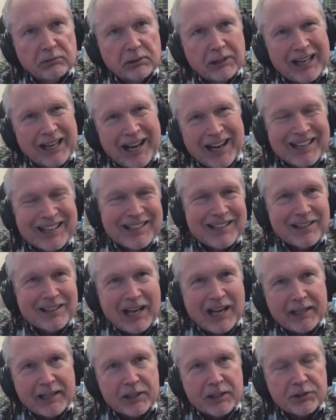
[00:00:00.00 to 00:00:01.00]
I
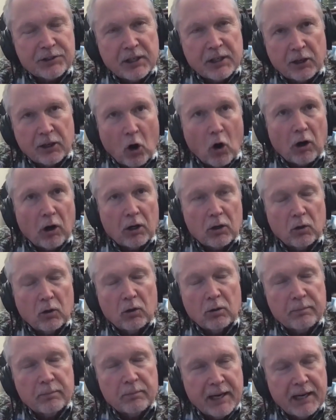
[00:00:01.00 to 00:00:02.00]
guess in an
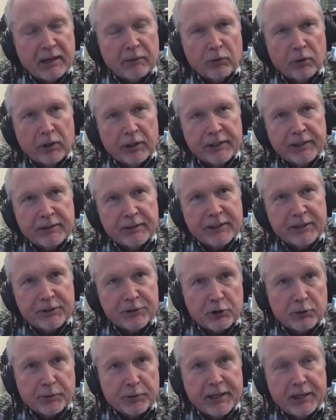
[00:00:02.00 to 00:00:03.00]
article, made a really
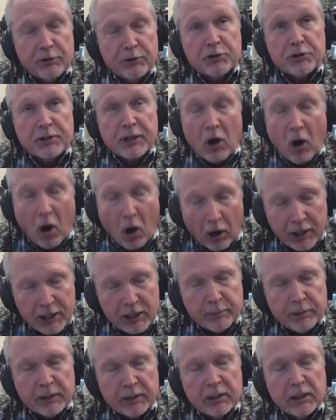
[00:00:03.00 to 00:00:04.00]
interesting
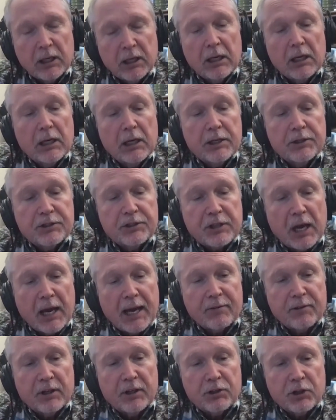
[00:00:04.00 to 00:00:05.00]
argument
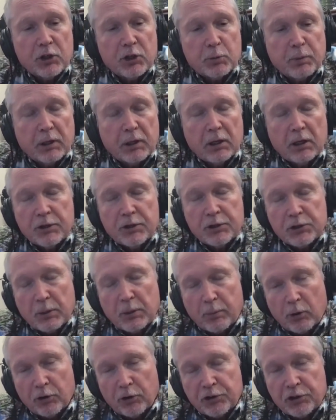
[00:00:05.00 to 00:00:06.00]
saying that just because a
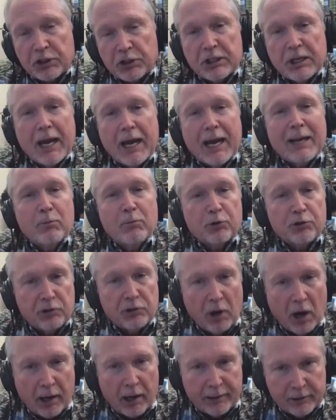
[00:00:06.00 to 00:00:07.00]
person's name was
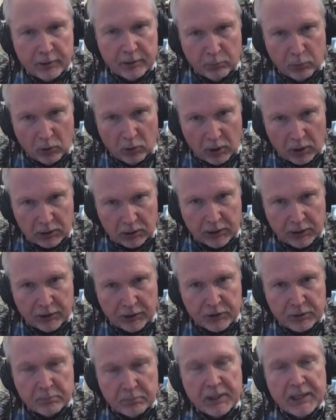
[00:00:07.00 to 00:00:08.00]
not in the book
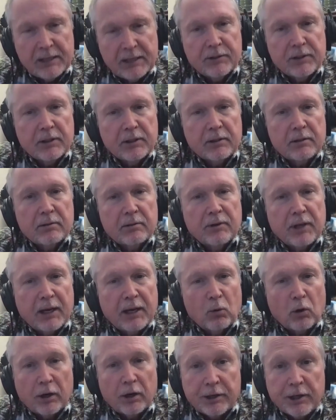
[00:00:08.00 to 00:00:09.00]
doesn't mean that they
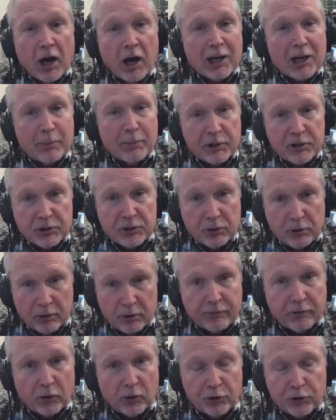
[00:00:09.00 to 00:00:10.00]
were anonymous to the
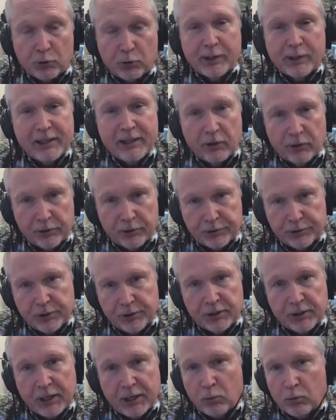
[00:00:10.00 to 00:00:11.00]
first readers,
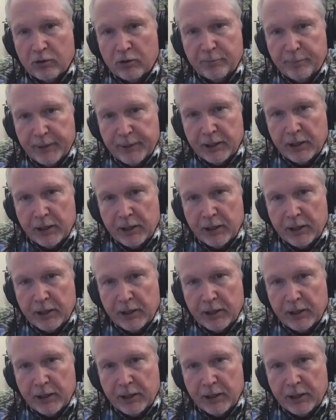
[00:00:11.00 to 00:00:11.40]
that they would have been